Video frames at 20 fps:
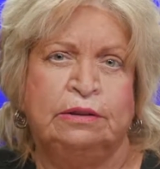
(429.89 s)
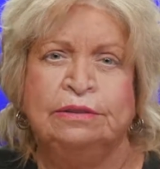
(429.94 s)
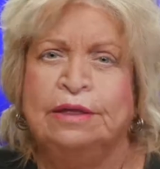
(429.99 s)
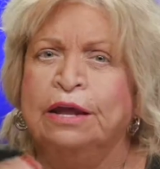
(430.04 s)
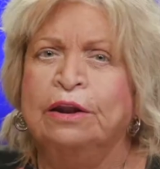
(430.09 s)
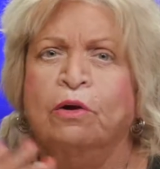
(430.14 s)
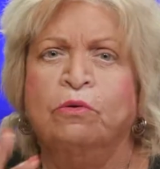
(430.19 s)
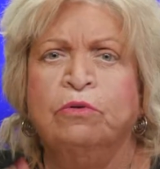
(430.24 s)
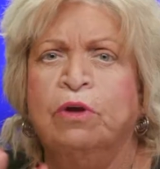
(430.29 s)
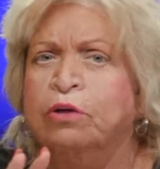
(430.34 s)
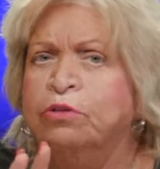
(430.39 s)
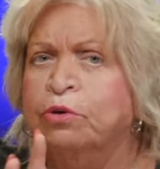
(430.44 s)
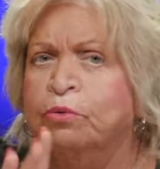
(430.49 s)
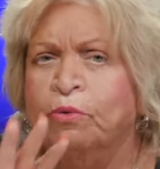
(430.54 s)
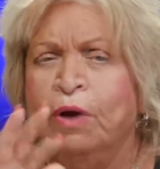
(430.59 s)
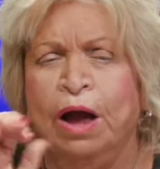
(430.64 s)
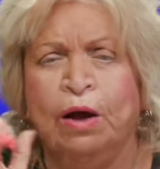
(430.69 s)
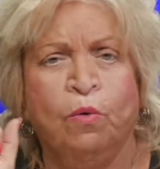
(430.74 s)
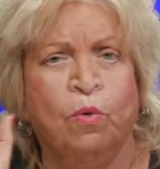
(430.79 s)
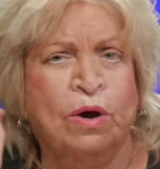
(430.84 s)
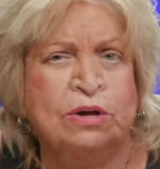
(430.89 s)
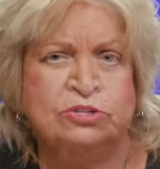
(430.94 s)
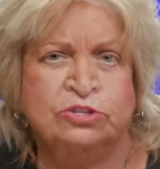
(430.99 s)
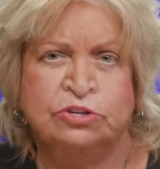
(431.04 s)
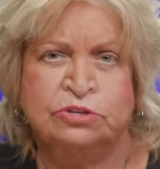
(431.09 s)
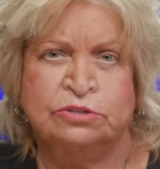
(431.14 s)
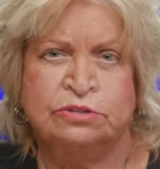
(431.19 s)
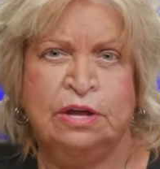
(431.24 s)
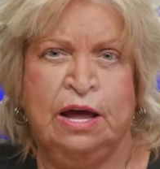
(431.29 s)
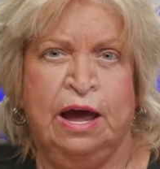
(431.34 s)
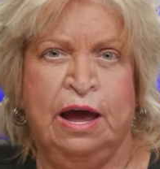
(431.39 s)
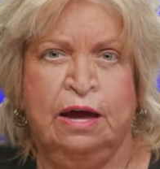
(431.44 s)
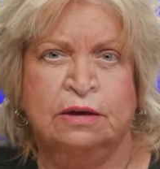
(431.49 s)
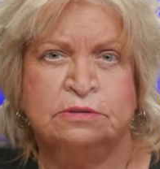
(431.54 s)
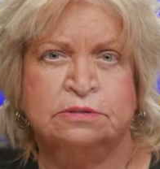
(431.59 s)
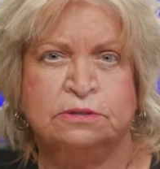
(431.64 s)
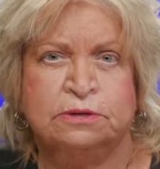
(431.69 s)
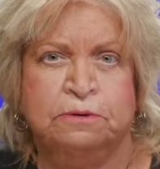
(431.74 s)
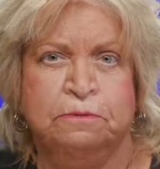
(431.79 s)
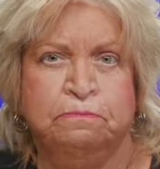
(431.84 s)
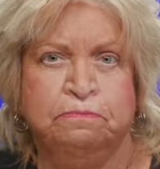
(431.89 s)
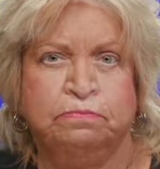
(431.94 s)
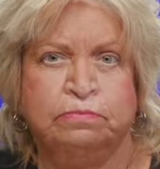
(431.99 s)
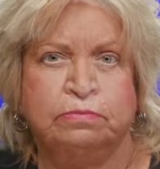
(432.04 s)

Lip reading: They don't know the right questions to ask.